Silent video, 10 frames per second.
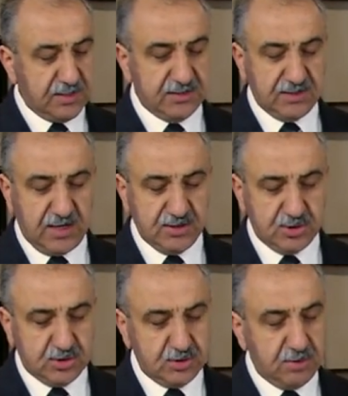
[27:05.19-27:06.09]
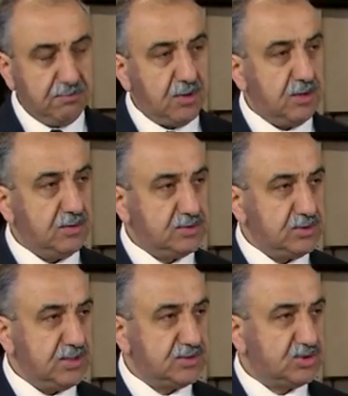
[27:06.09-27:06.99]
attached to
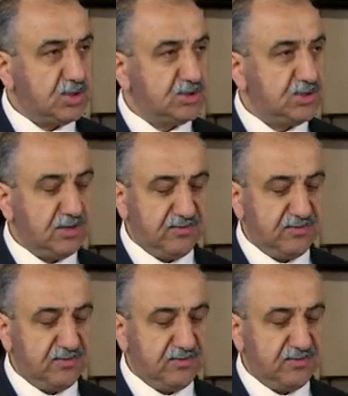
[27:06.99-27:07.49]
the structure